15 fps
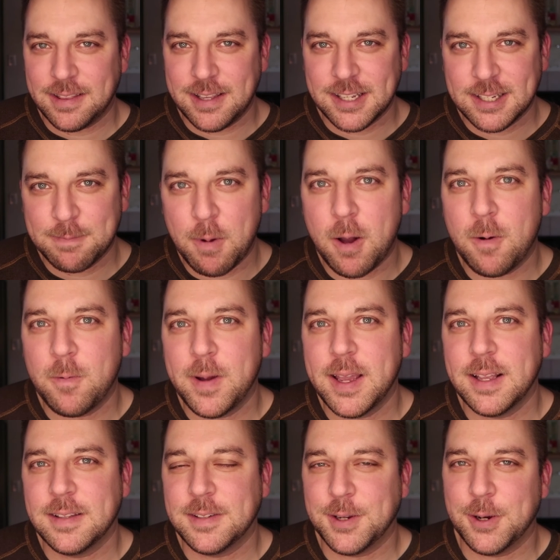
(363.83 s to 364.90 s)
these small
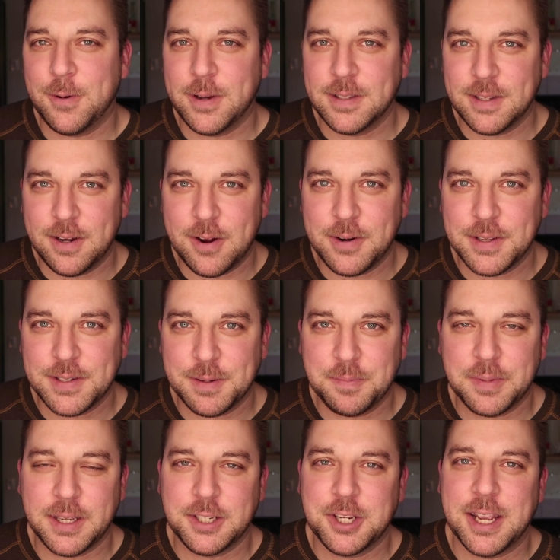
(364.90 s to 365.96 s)
wins, you're going to notice
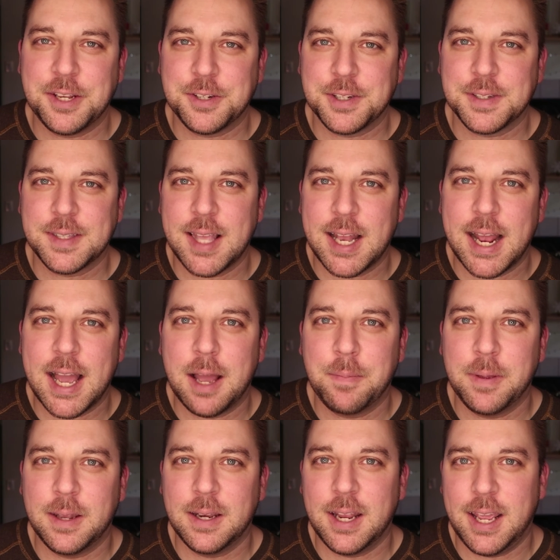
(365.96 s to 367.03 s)
some big changes that
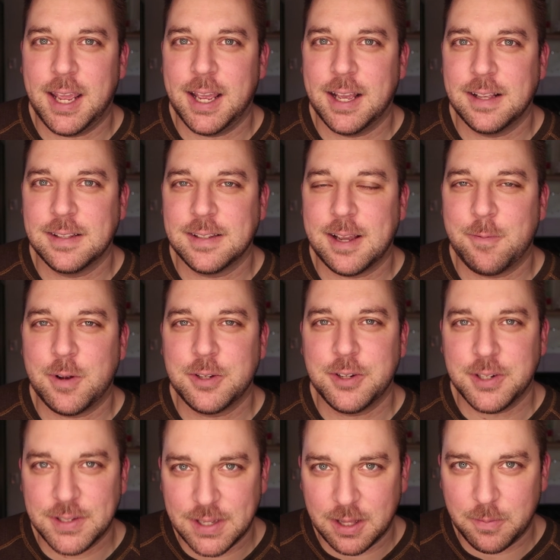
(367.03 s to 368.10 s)
happen, and I want
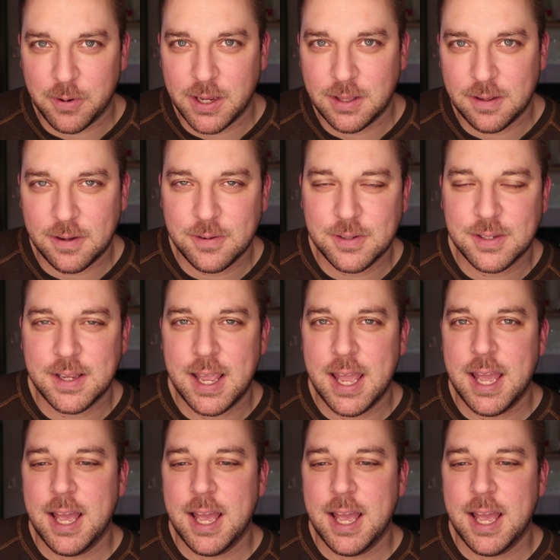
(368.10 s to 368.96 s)
you to celebrate those.